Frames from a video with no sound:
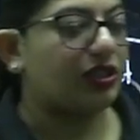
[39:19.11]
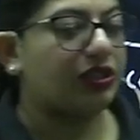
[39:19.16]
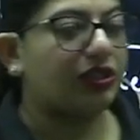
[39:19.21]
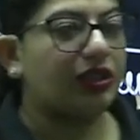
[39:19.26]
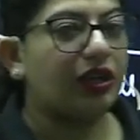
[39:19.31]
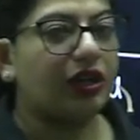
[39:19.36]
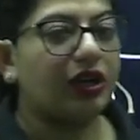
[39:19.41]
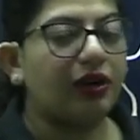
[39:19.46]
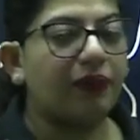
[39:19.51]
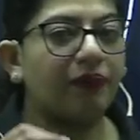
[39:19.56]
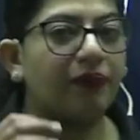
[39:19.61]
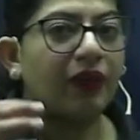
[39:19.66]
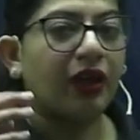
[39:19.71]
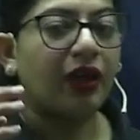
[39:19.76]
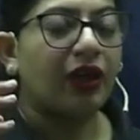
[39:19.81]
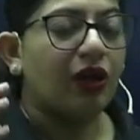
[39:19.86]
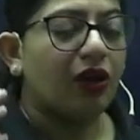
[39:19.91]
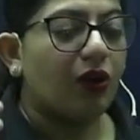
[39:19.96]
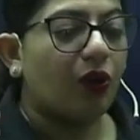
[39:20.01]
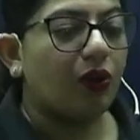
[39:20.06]
The
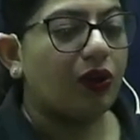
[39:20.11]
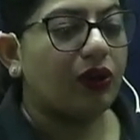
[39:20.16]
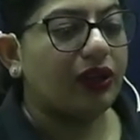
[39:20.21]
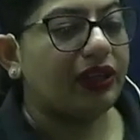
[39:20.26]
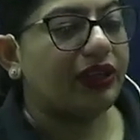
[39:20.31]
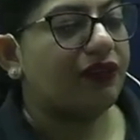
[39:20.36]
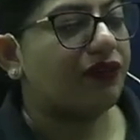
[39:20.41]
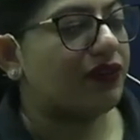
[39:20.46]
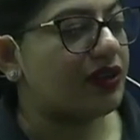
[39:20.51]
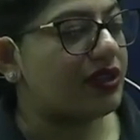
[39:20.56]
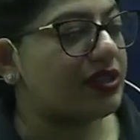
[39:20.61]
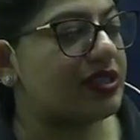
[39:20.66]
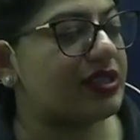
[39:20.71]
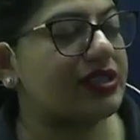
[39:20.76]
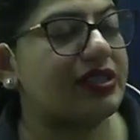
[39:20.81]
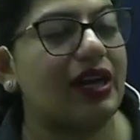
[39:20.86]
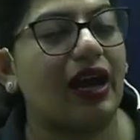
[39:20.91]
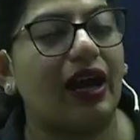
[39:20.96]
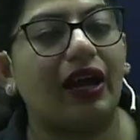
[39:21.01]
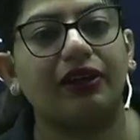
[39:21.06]
only difference is
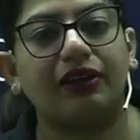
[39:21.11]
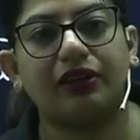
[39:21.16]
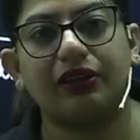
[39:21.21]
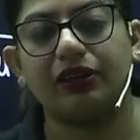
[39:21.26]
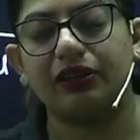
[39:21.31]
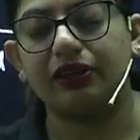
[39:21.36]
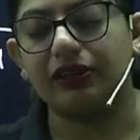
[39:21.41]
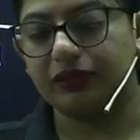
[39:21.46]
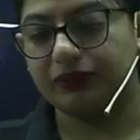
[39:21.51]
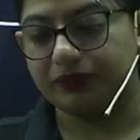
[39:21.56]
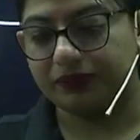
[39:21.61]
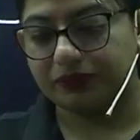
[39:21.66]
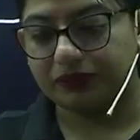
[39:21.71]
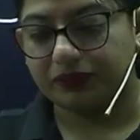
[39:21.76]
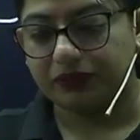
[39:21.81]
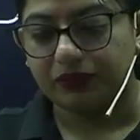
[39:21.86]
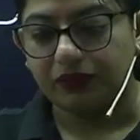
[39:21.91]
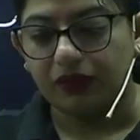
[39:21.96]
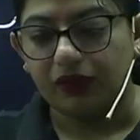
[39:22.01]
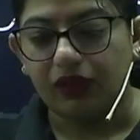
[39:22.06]
that um,
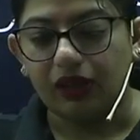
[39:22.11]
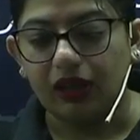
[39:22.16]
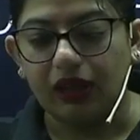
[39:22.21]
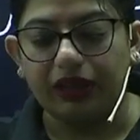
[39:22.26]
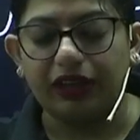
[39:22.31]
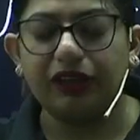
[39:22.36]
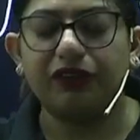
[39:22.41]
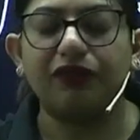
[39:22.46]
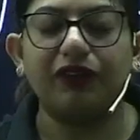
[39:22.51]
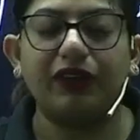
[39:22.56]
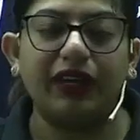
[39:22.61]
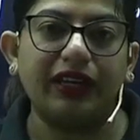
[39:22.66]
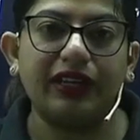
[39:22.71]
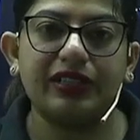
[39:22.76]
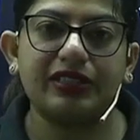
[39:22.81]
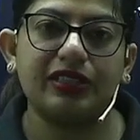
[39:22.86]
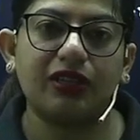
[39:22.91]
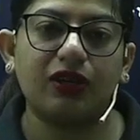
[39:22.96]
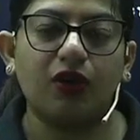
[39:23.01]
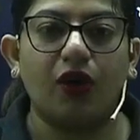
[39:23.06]
it
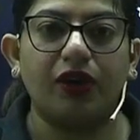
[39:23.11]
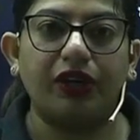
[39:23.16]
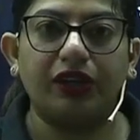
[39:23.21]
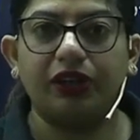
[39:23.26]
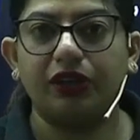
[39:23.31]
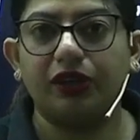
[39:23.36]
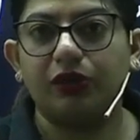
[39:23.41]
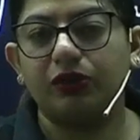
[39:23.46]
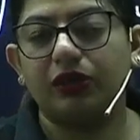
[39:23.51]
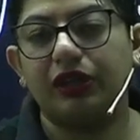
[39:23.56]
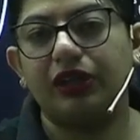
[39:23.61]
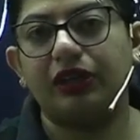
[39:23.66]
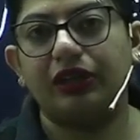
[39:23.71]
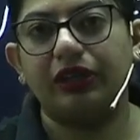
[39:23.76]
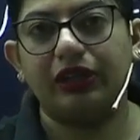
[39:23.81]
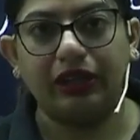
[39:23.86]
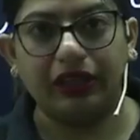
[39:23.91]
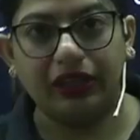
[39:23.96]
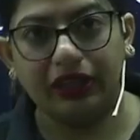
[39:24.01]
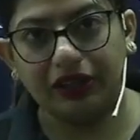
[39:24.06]
varies according to the
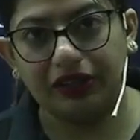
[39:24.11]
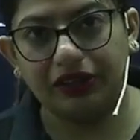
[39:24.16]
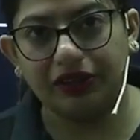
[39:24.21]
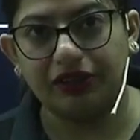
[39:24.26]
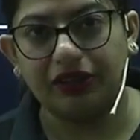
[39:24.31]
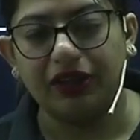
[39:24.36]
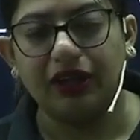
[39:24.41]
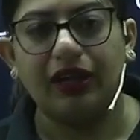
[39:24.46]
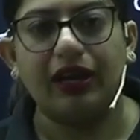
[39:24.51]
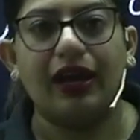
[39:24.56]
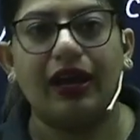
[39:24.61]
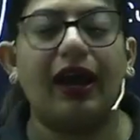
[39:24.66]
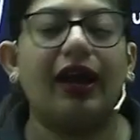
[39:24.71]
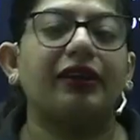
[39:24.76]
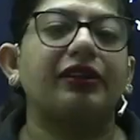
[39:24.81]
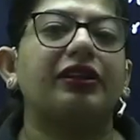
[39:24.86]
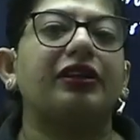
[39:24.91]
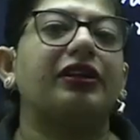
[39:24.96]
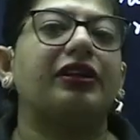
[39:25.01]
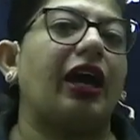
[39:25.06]
need
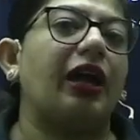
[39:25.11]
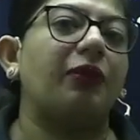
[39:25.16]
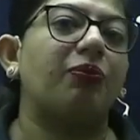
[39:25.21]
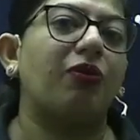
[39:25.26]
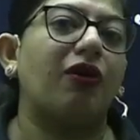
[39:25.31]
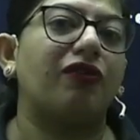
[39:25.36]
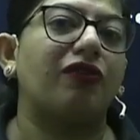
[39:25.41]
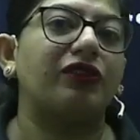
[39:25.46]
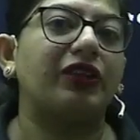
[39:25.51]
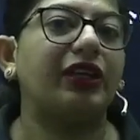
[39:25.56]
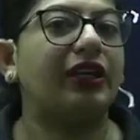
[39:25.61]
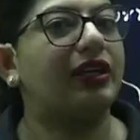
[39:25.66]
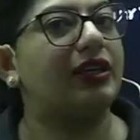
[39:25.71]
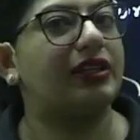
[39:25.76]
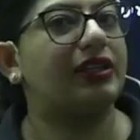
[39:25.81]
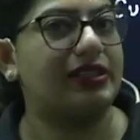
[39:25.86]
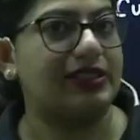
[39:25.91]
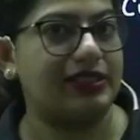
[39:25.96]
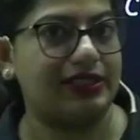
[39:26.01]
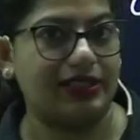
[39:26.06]
and the type of the
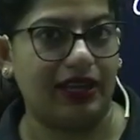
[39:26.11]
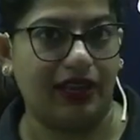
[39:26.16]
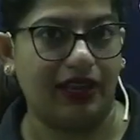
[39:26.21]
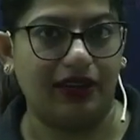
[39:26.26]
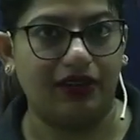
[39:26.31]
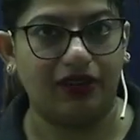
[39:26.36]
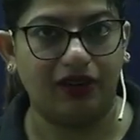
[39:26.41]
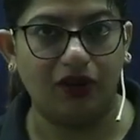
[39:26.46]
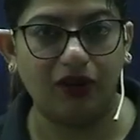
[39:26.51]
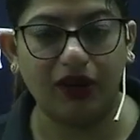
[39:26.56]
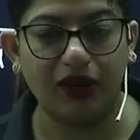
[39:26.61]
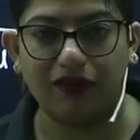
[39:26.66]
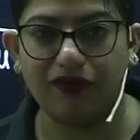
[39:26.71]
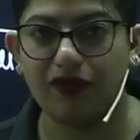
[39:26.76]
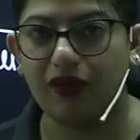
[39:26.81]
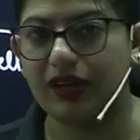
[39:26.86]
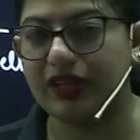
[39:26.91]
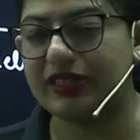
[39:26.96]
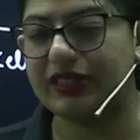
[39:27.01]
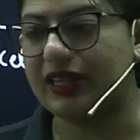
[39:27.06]
cell okay
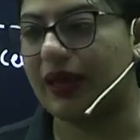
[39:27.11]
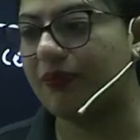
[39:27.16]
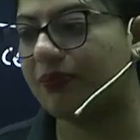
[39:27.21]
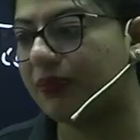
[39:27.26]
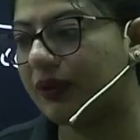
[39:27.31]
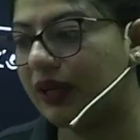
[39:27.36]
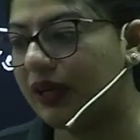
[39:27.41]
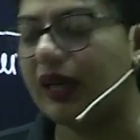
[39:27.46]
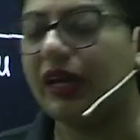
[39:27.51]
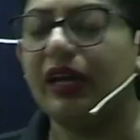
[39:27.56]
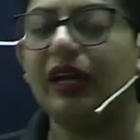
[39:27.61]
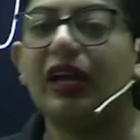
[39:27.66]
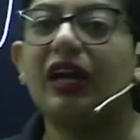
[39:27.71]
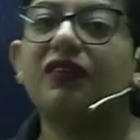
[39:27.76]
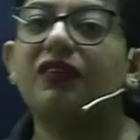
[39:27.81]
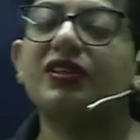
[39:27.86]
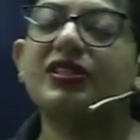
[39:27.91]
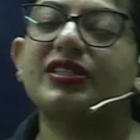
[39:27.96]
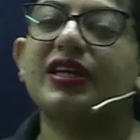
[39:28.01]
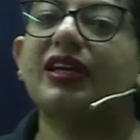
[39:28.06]
for example
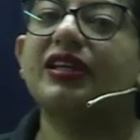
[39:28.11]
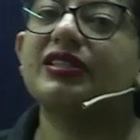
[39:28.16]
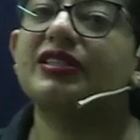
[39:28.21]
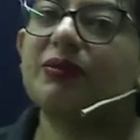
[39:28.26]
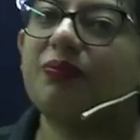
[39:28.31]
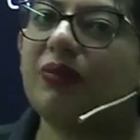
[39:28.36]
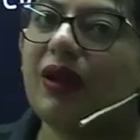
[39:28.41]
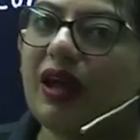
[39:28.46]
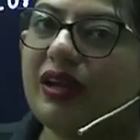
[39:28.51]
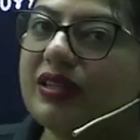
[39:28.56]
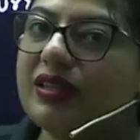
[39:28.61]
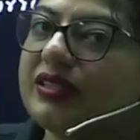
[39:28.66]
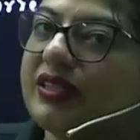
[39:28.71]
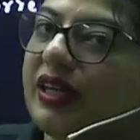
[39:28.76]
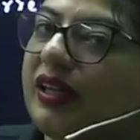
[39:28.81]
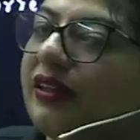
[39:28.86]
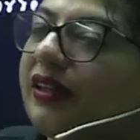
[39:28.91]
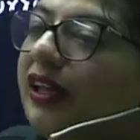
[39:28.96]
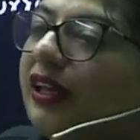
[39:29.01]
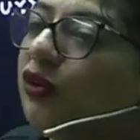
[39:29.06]
if the cell is a plant
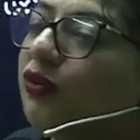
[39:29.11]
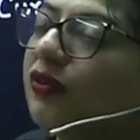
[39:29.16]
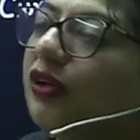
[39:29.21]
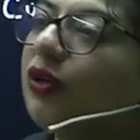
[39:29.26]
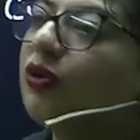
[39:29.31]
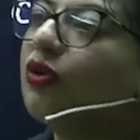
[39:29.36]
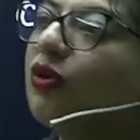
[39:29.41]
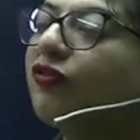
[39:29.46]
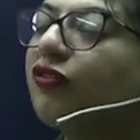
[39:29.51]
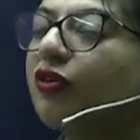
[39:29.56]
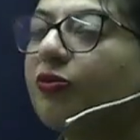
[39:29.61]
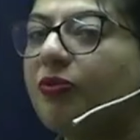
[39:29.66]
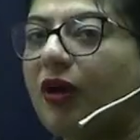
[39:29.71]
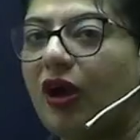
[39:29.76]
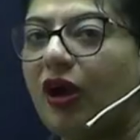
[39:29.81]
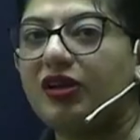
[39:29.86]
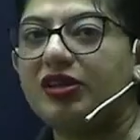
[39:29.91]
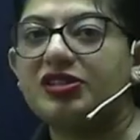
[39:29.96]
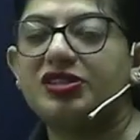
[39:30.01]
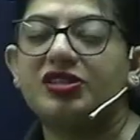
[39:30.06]
cell then you will go for
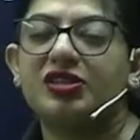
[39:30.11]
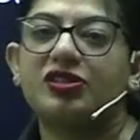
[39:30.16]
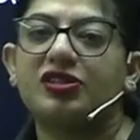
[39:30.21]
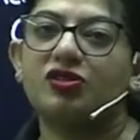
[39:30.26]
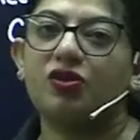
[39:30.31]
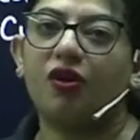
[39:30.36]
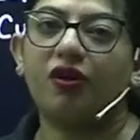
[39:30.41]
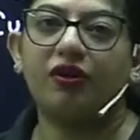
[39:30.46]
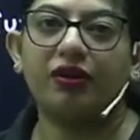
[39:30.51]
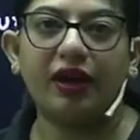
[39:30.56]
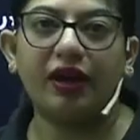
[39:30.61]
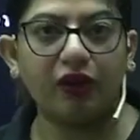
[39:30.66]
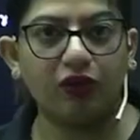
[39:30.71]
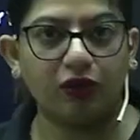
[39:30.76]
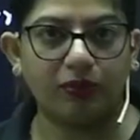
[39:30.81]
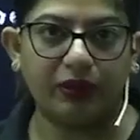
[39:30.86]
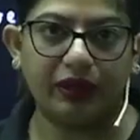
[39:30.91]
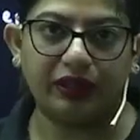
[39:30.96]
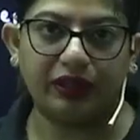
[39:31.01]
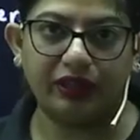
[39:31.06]
biolistics or
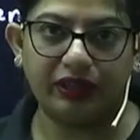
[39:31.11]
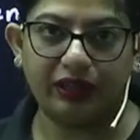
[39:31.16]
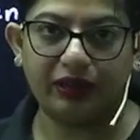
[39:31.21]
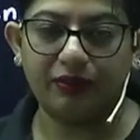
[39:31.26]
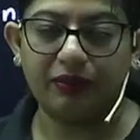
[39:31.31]
agrobacterium